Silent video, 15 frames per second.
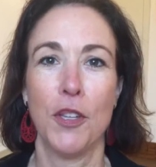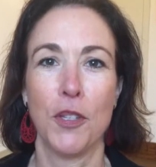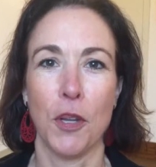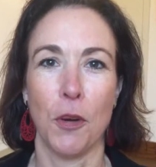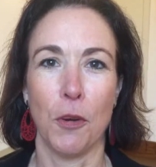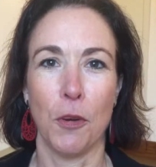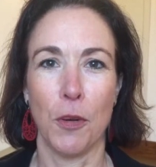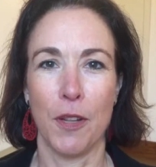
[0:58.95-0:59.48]

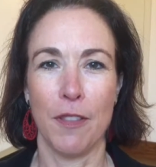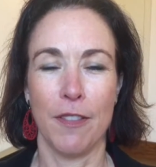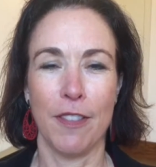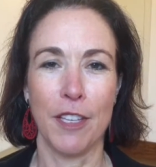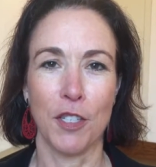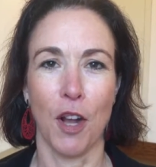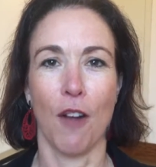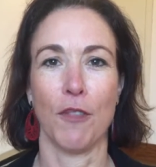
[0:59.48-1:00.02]
So
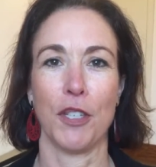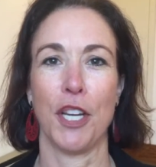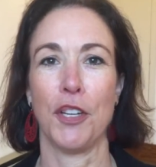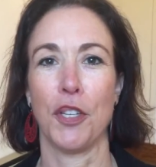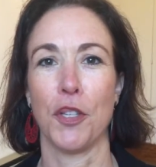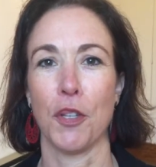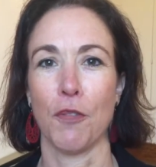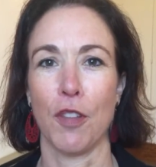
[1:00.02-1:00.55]
these
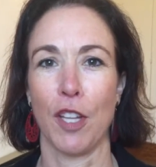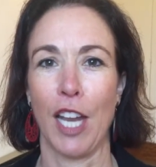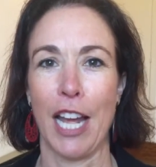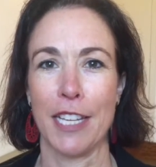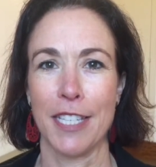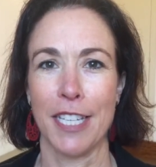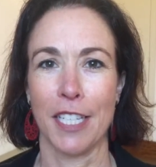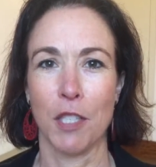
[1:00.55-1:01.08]
conversations over the
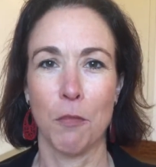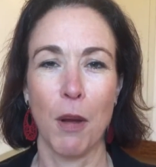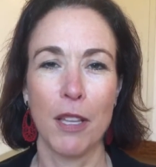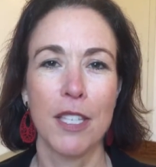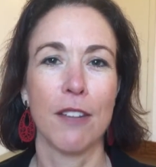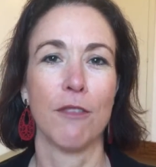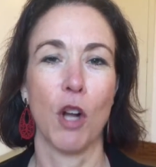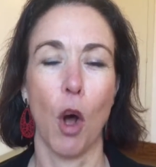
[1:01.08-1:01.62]
last 6
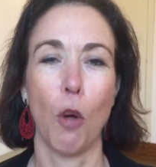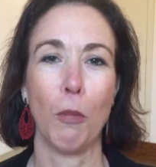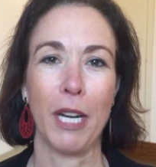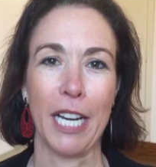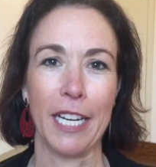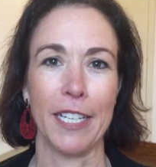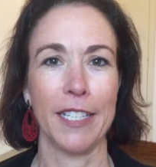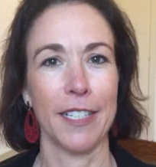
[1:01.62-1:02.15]
months have
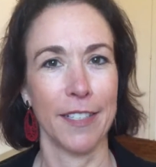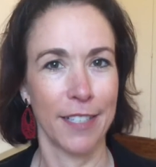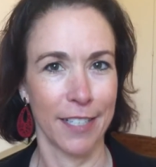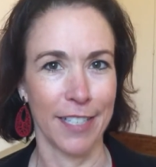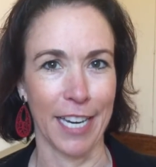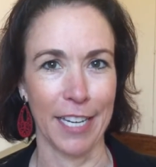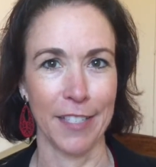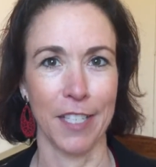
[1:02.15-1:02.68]
culminated in
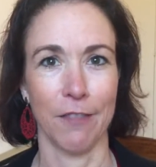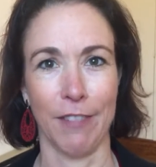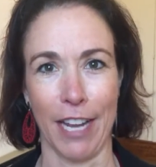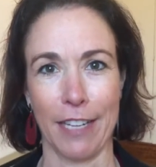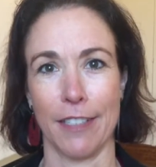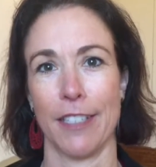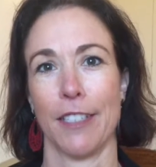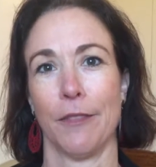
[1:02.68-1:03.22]
today's
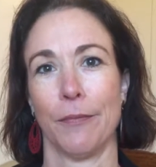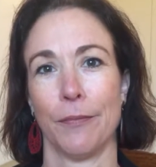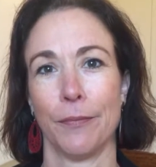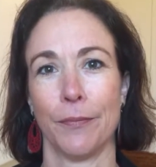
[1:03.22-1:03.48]
event.